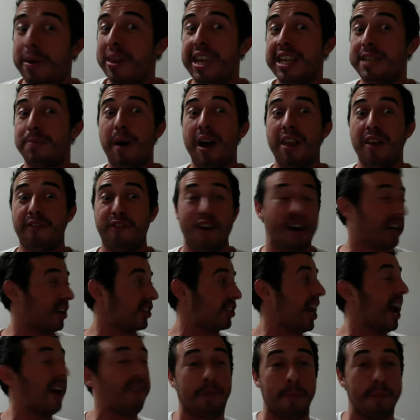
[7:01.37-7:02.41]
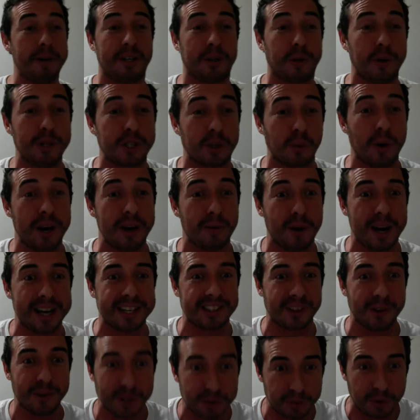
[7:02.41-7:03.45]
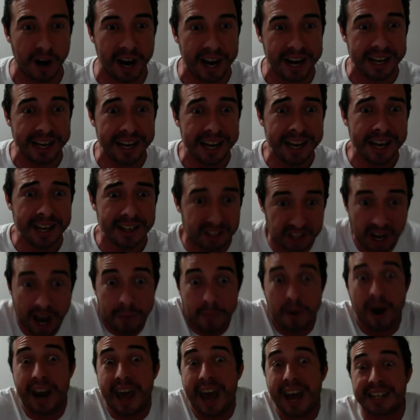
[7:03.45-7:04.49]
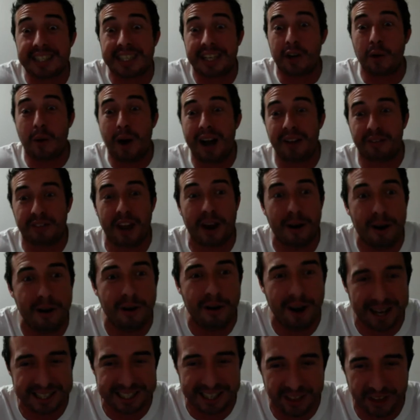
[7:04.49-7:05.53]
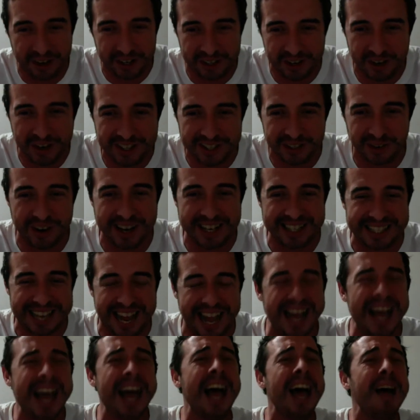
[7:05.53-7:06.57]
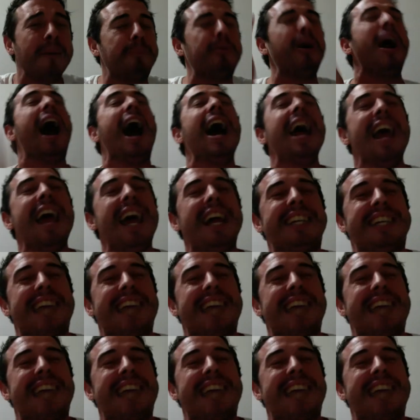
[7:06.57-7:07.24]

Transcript: of these motherfuckers have to be cruiserweight wrestlers, right? Someone has to go out there and wrestle the cruiserweight style. Brian